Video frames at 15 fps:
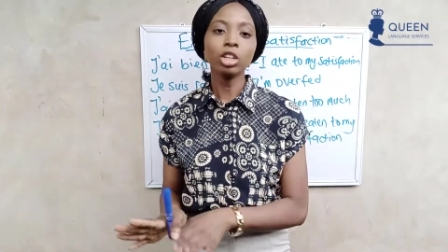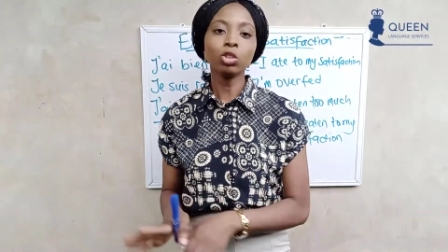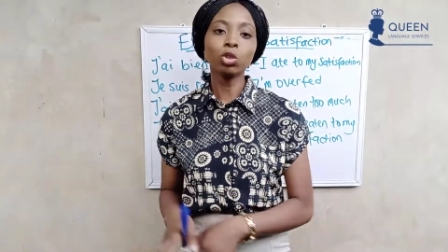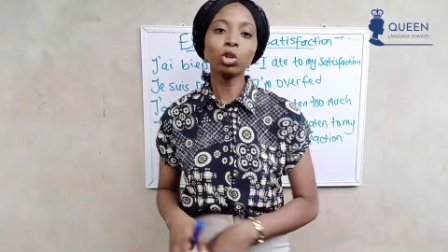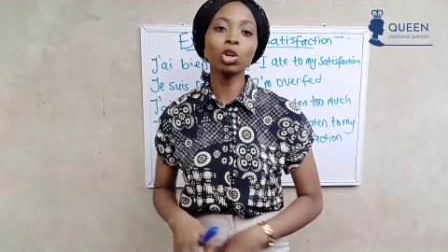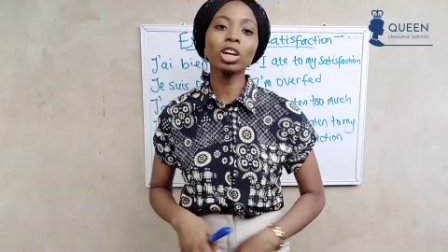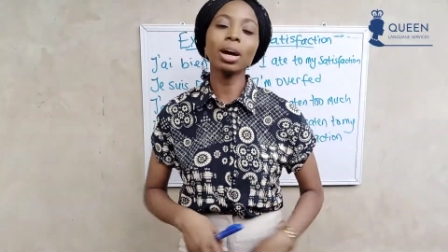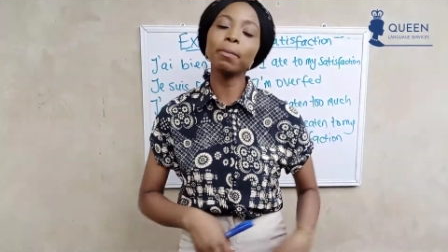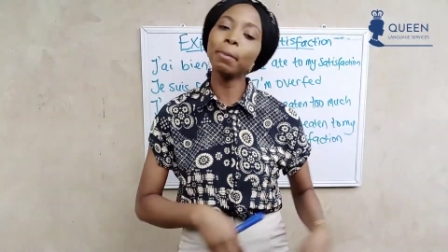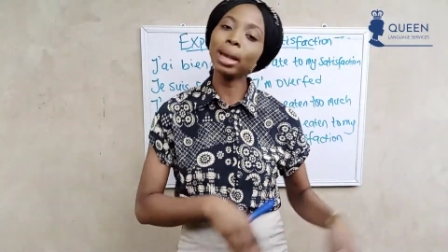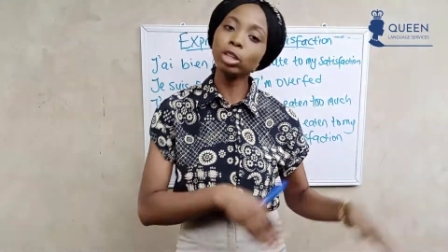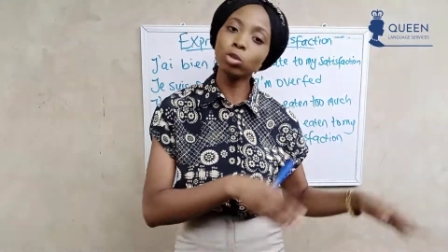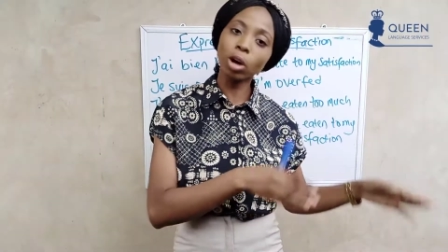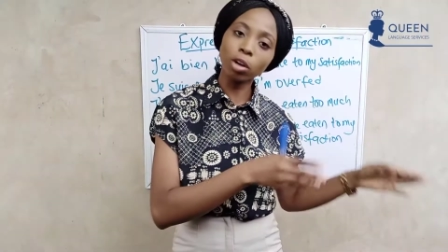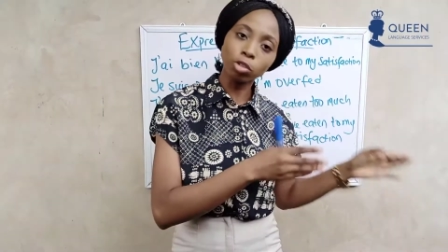So you can
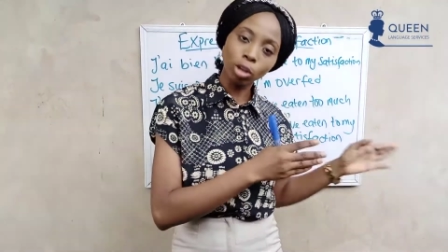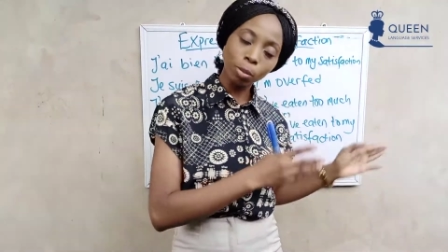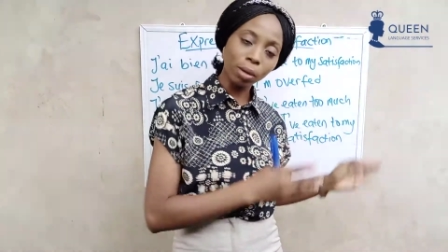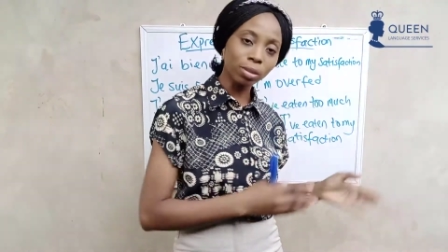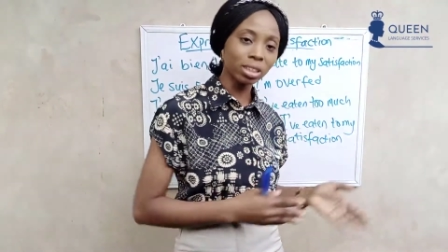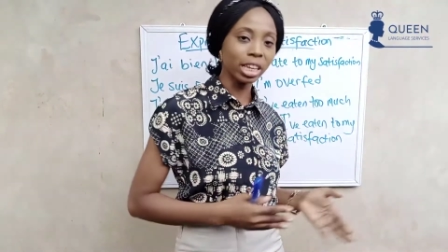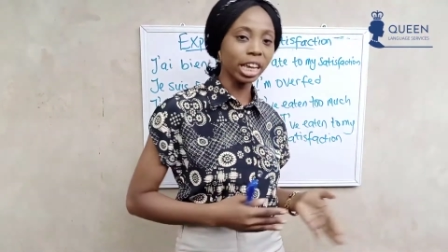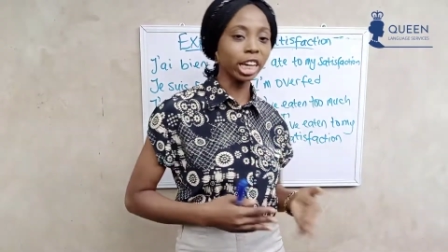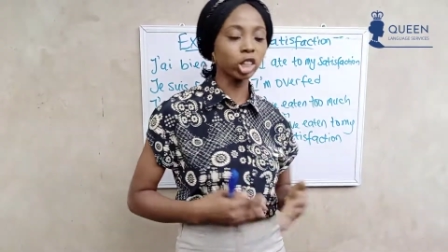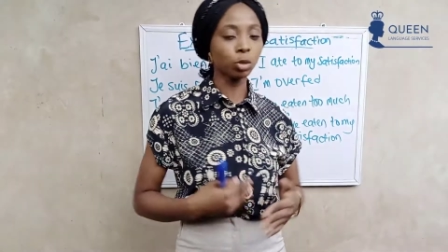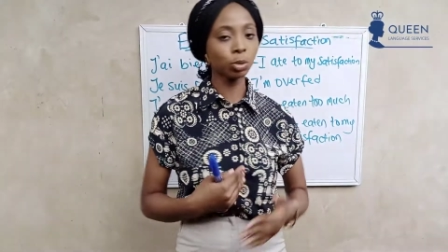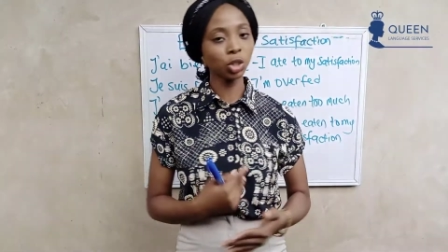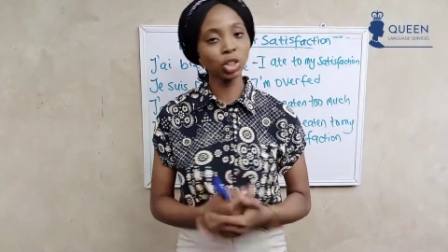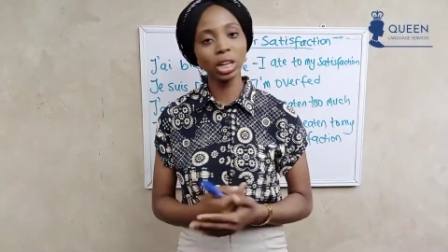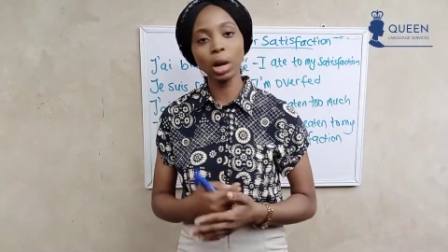make do of some of this
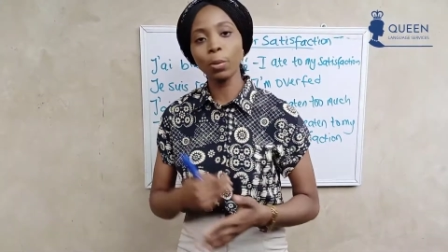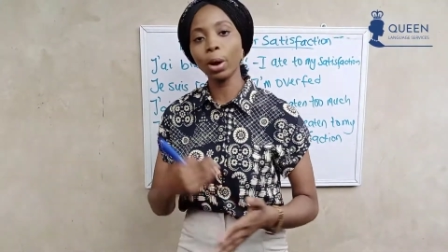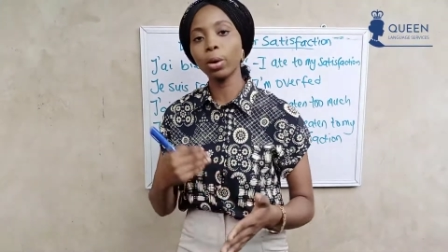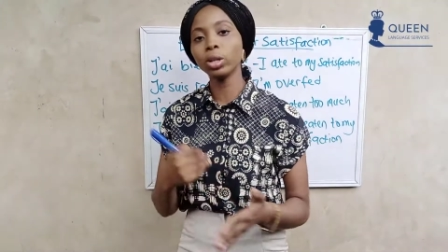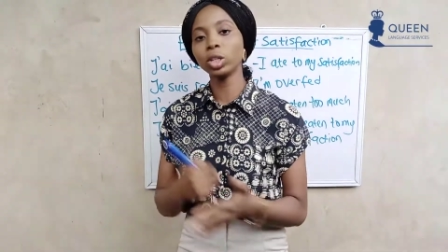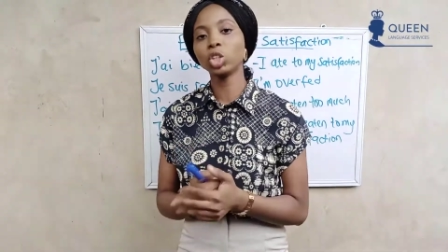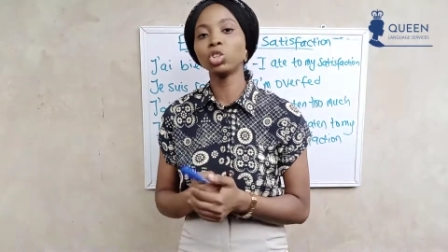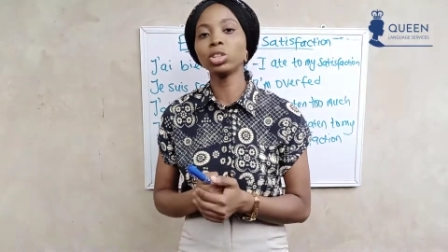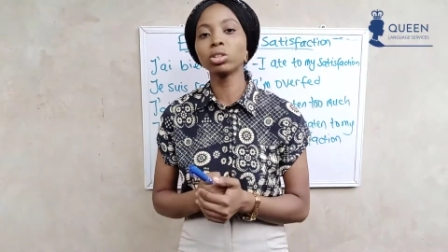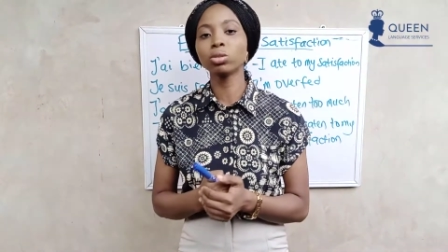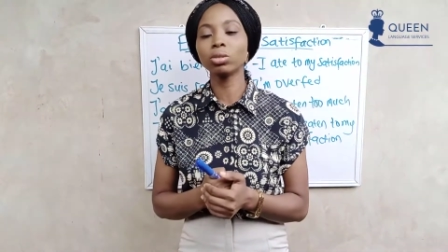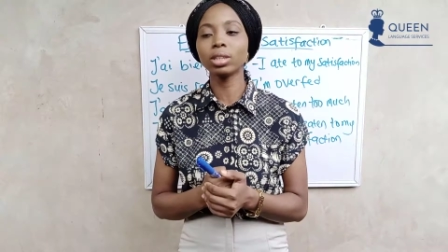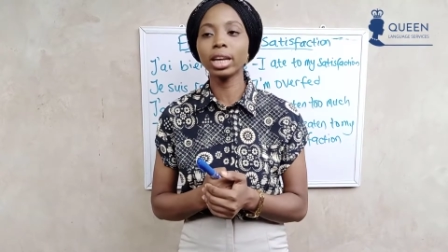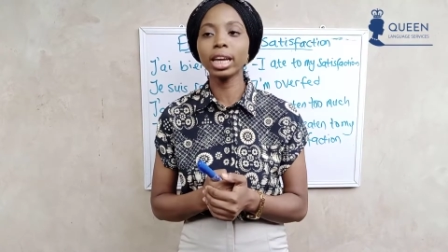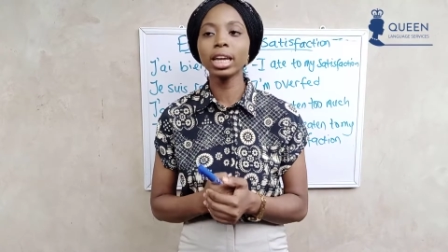expression that we are going to treat
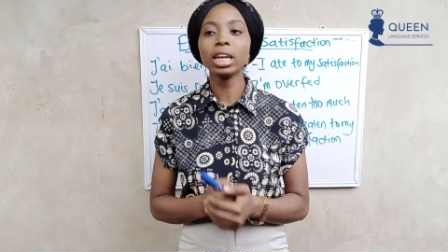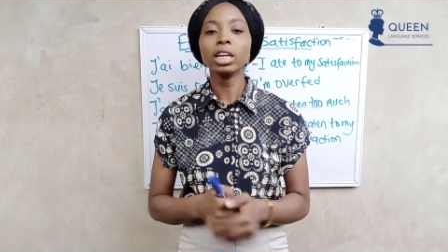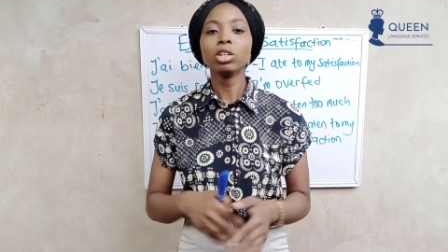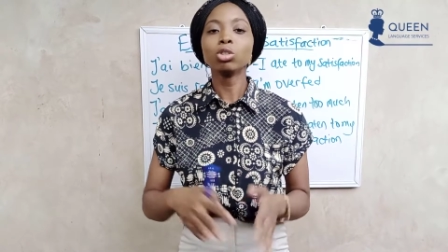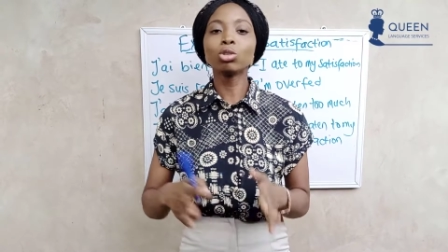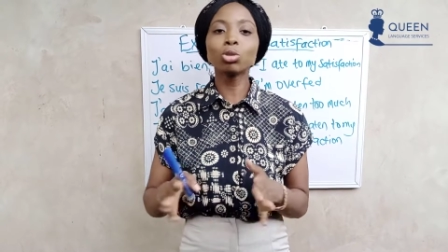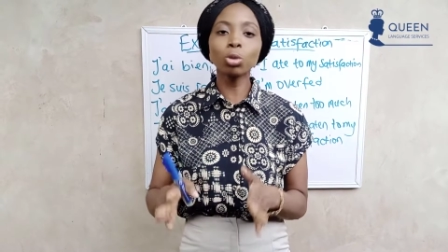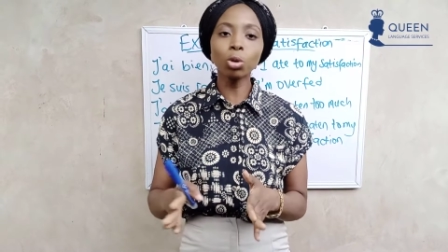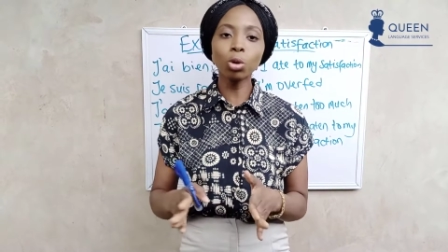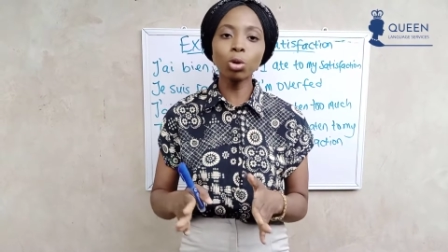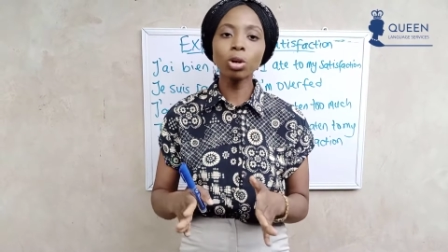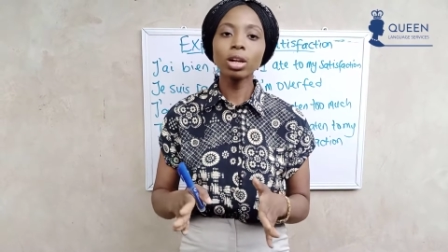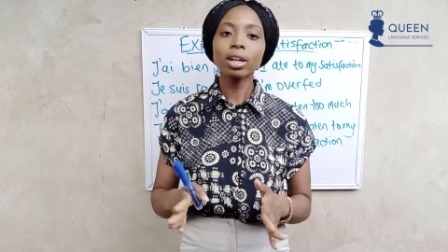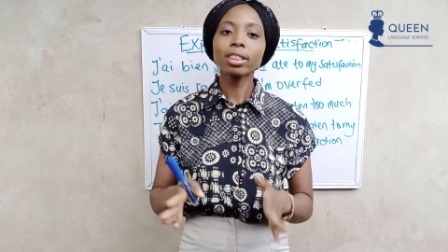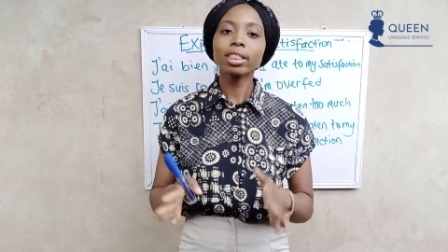today
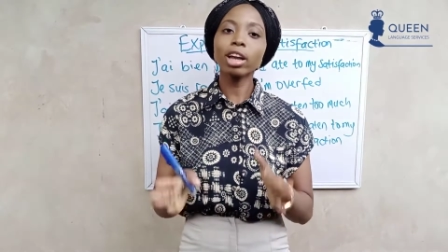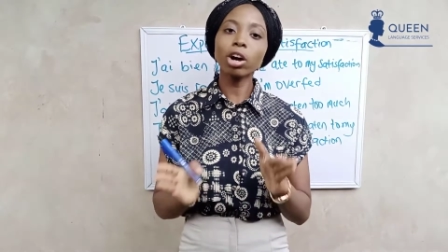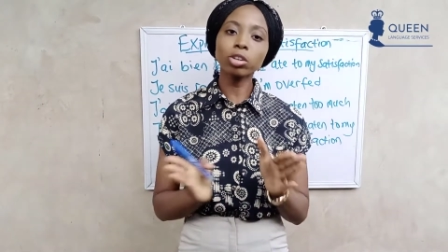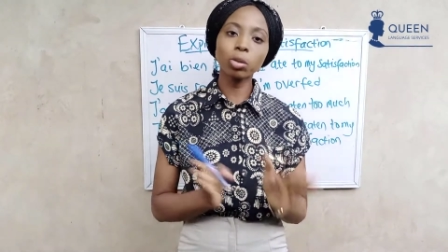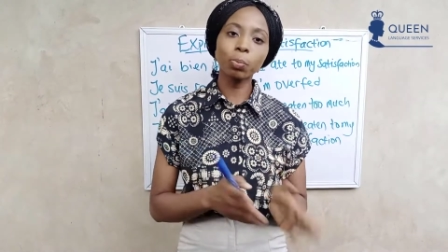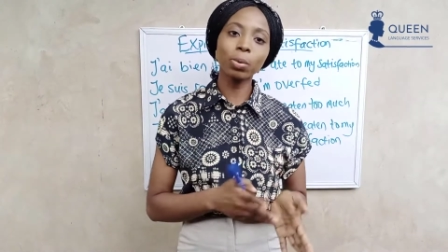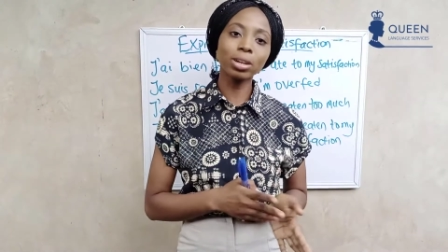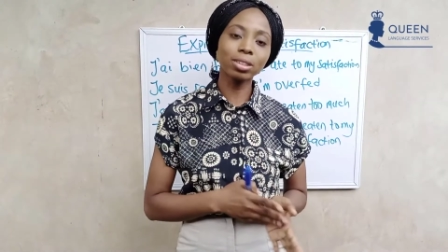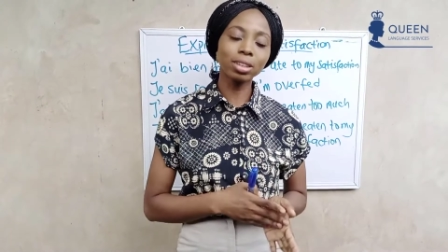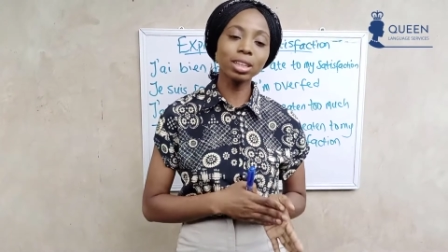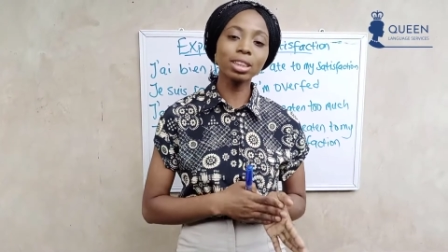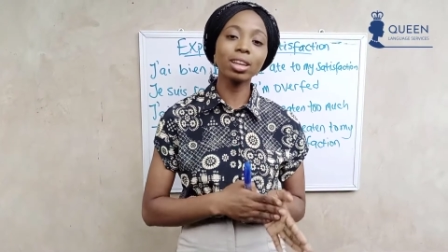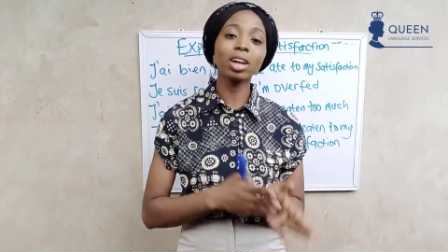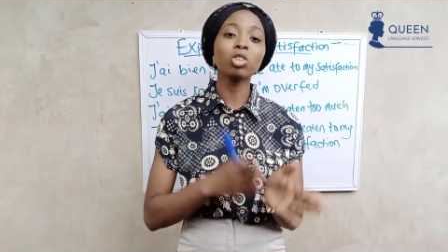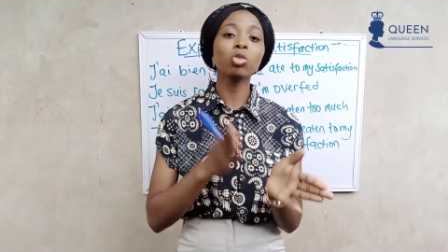to tell the
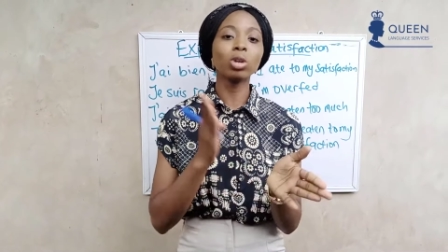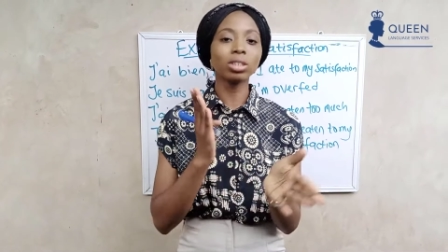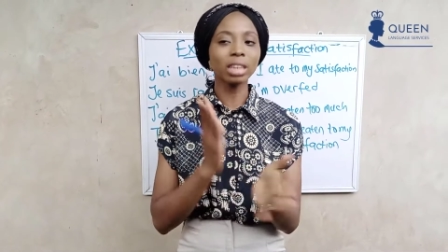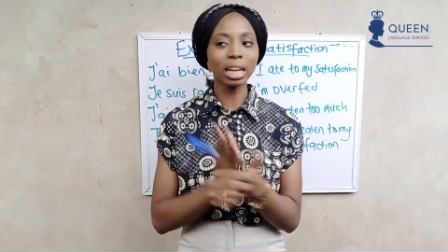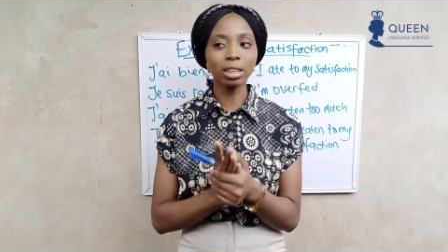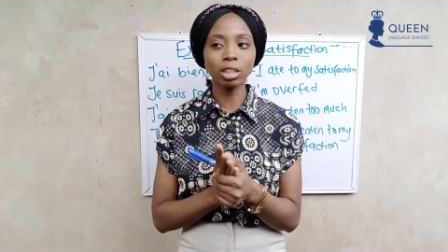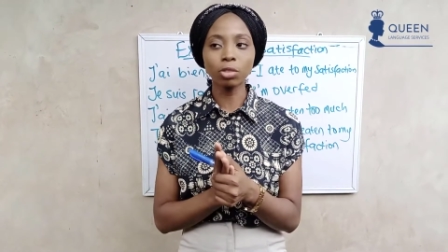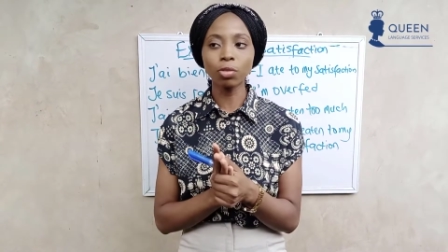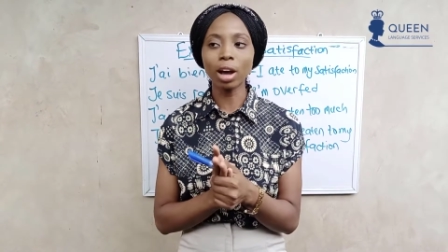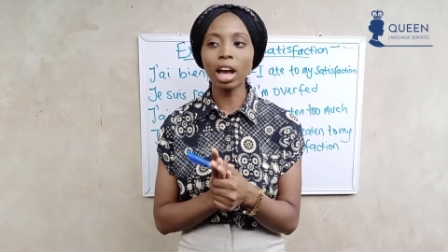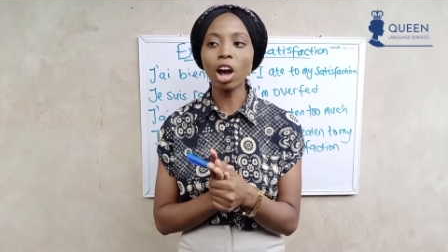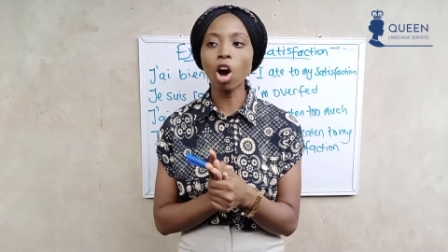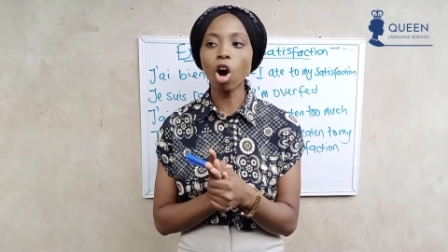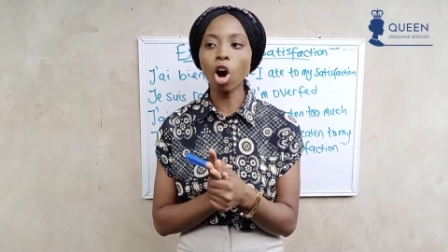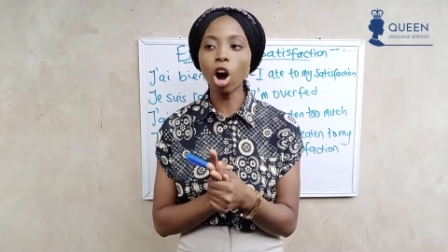person that you are
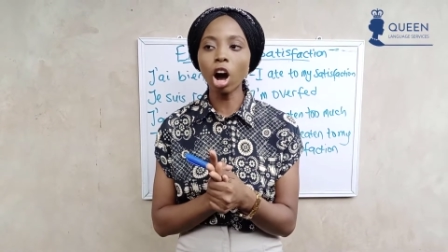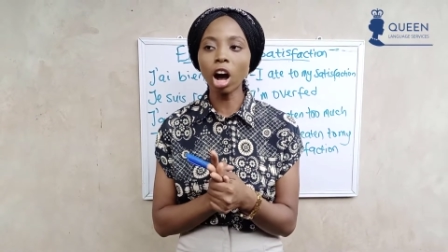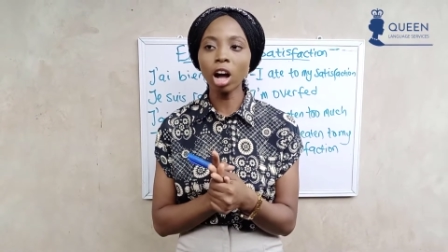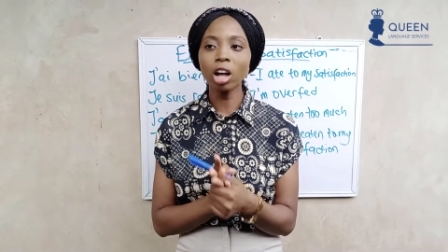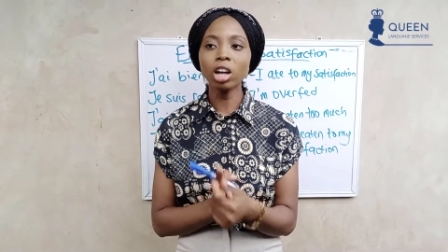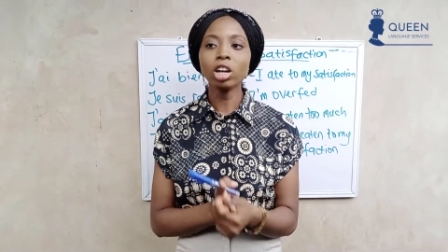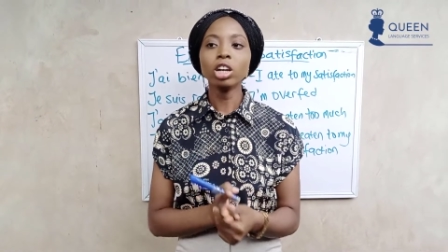satisfied. Or